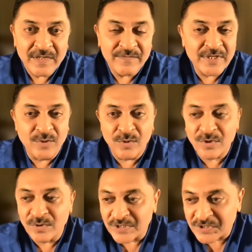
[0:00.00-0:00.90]
We don't
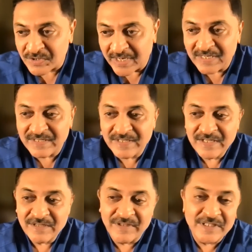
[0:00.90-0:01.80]
know the strain,
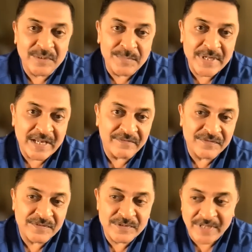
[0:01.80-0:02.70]
whether it's a
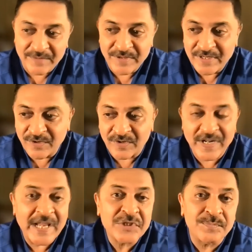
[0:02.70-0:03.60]
BF7 or
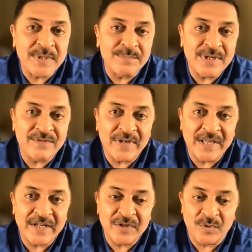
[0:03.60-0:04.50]
a XBB
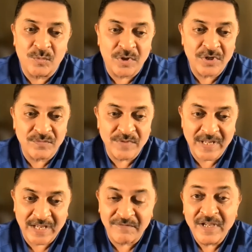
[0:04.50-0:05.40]
variant, or what do we
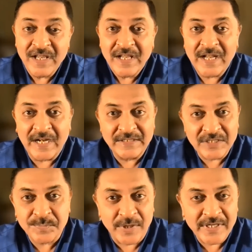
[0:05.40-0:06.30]
have at
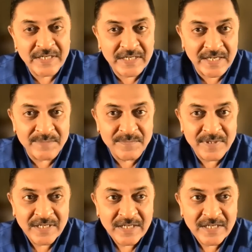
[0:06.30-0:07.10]
this point in time.